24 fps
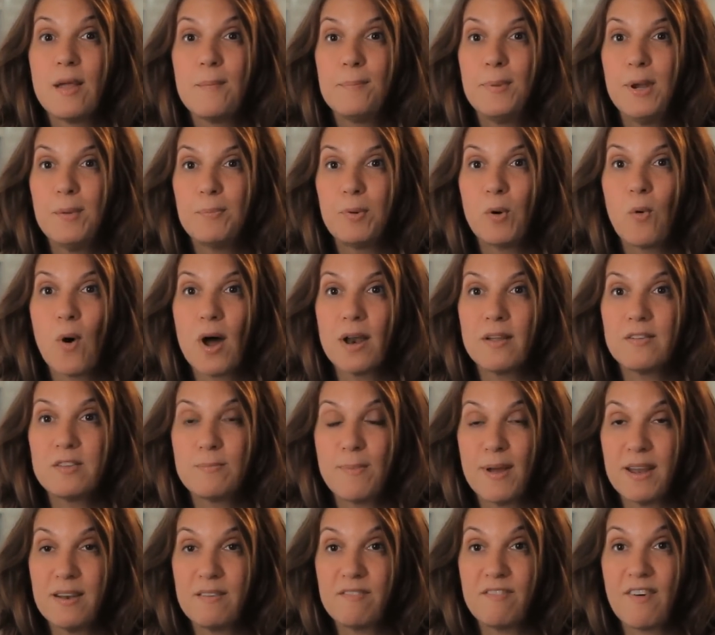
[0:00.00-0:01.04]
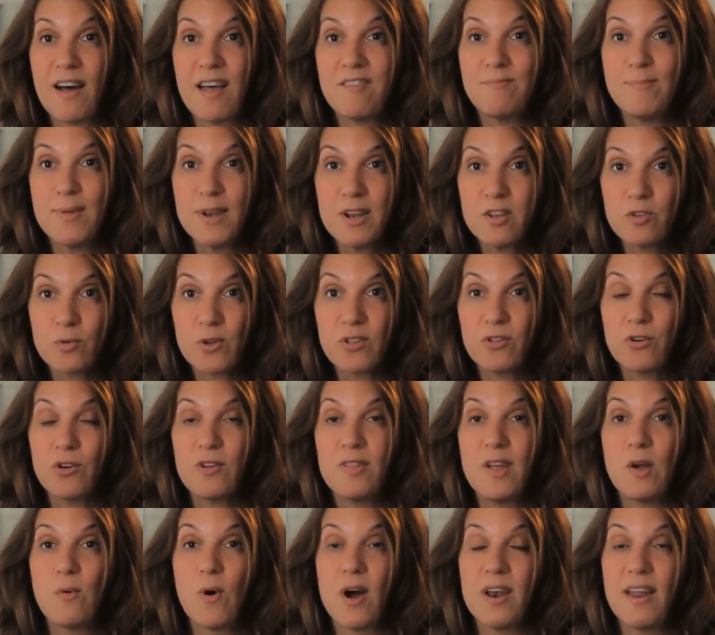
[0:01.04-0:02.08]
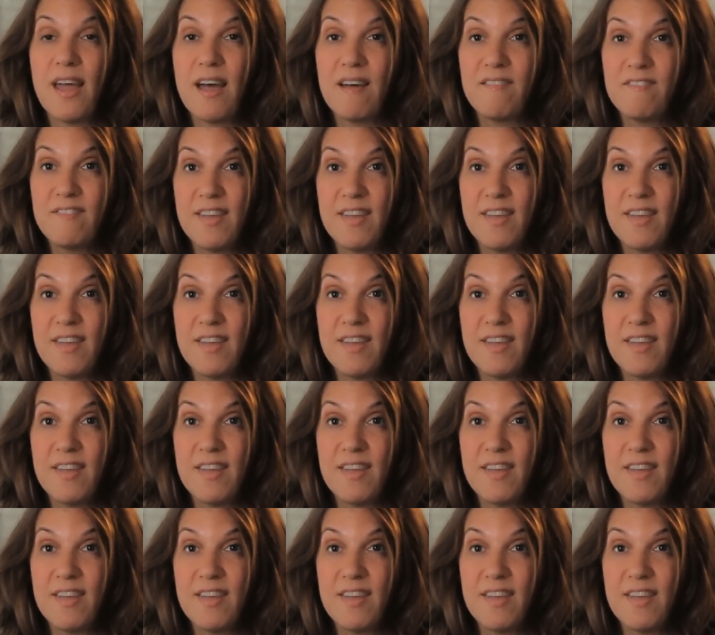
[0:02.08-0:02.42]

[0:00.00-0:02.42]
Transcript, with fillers: People want to spend five minutes with her, they want to have